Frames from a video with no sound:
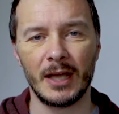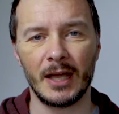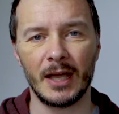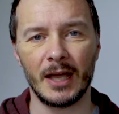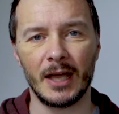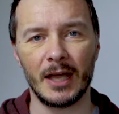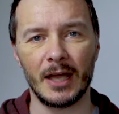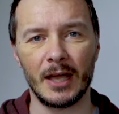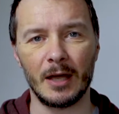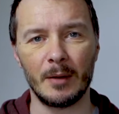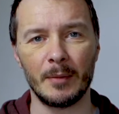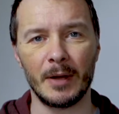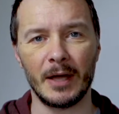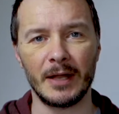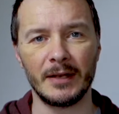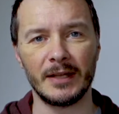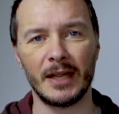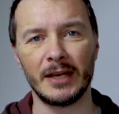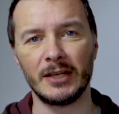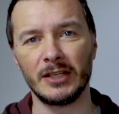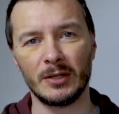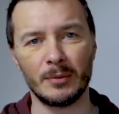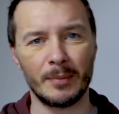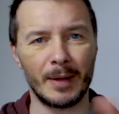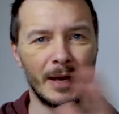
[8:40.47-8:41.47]
and
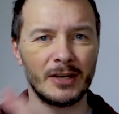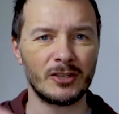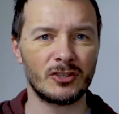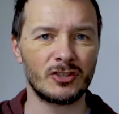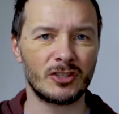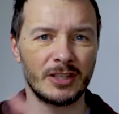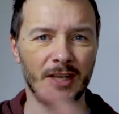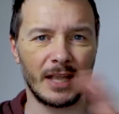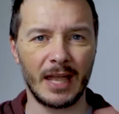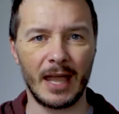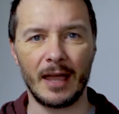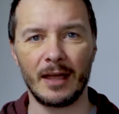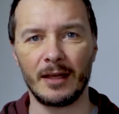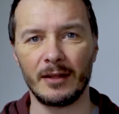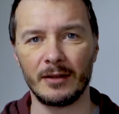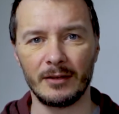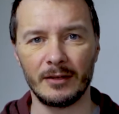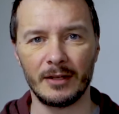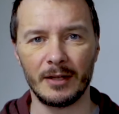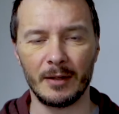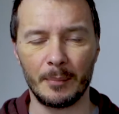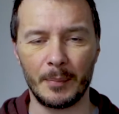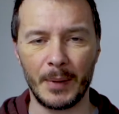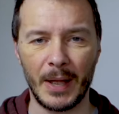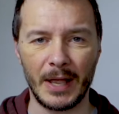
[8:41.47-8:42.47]
then you manage to get
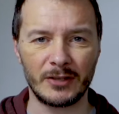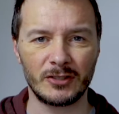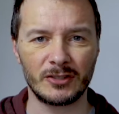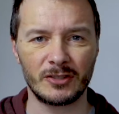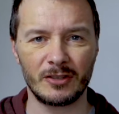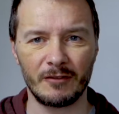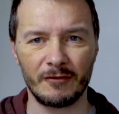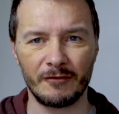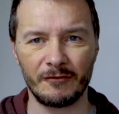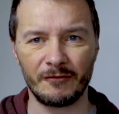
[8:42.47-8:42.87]
the best